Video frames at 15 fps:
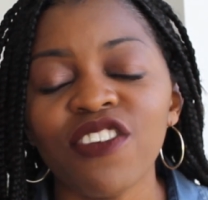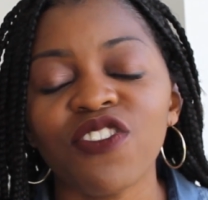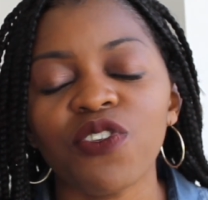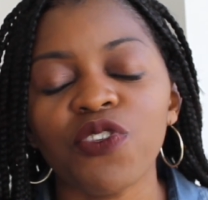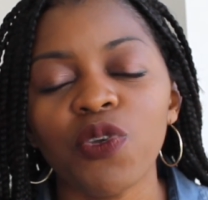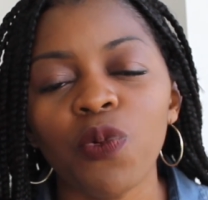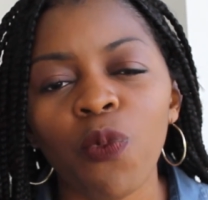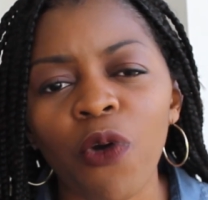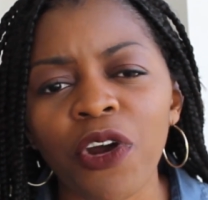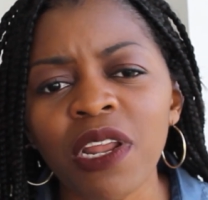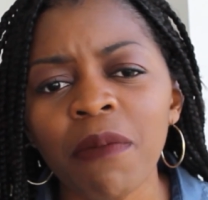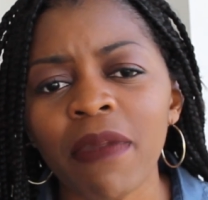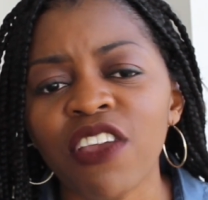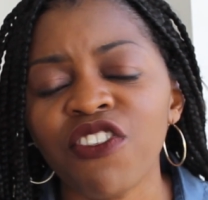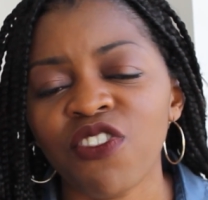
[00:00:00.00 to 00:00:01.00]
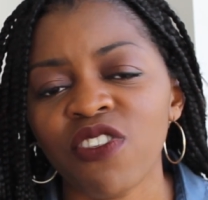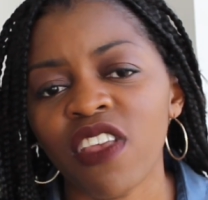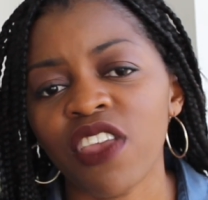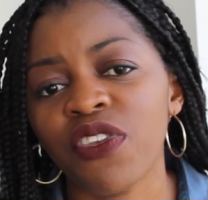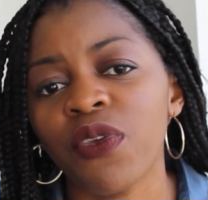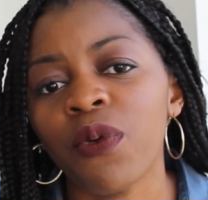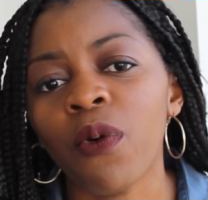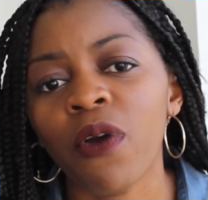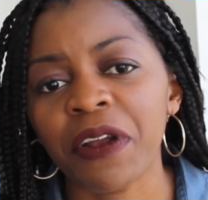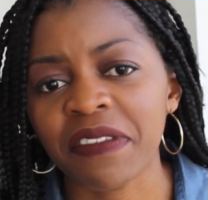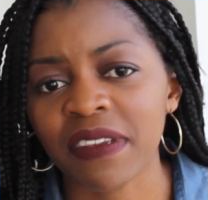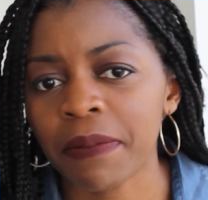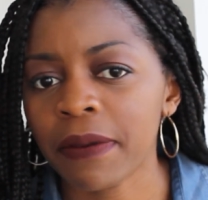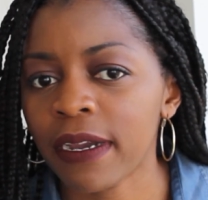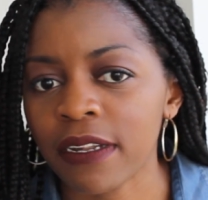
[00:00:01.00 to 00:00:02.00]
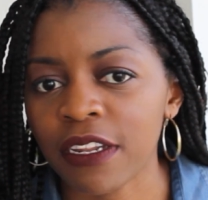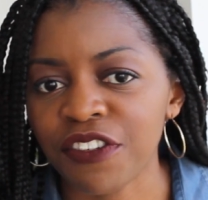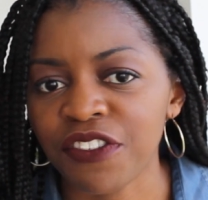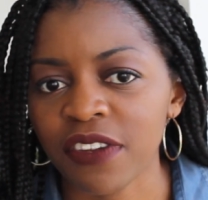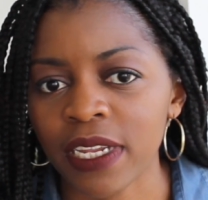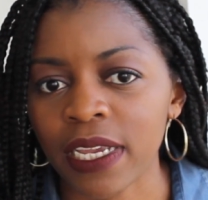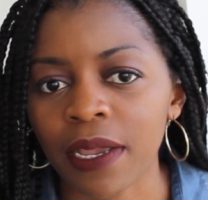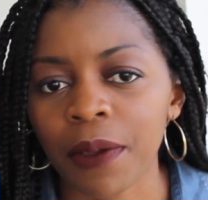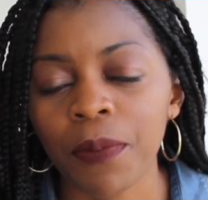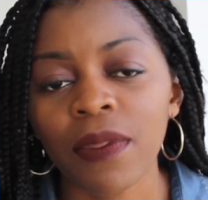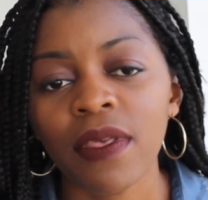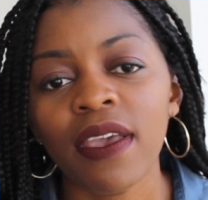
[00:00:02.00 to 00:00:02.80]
So you want to make sure that you are deep conditioning.